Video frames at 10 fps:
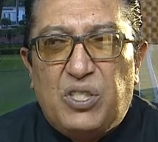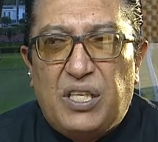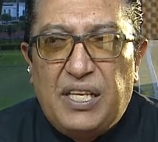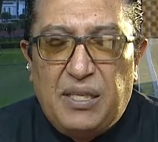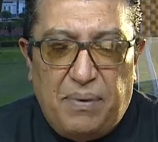I
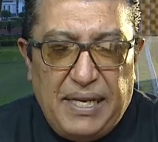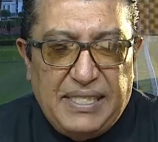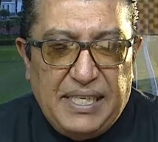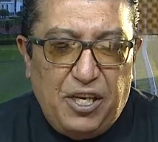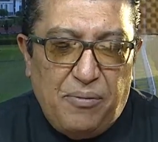think the
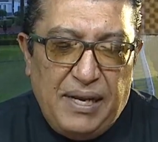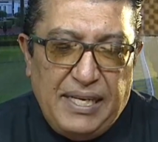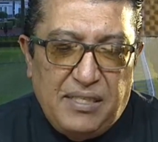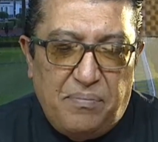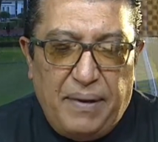place
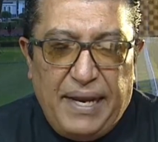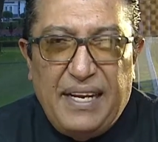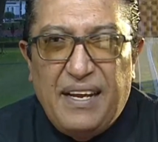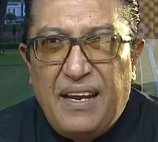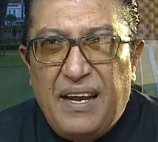accumulator
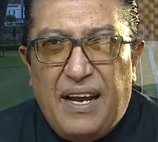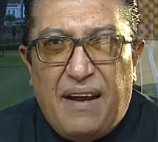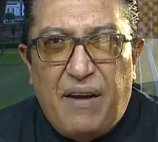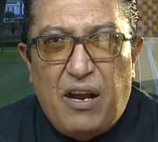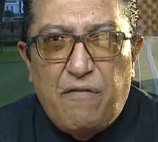paid
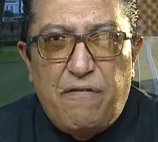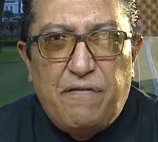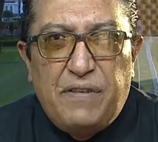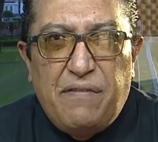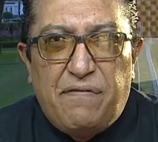around
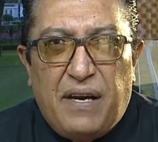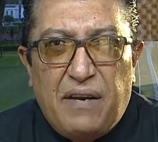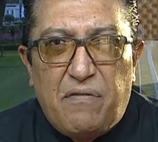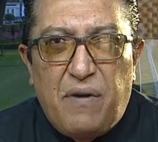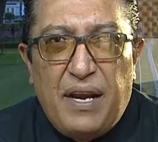
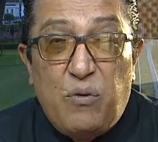55 Rand.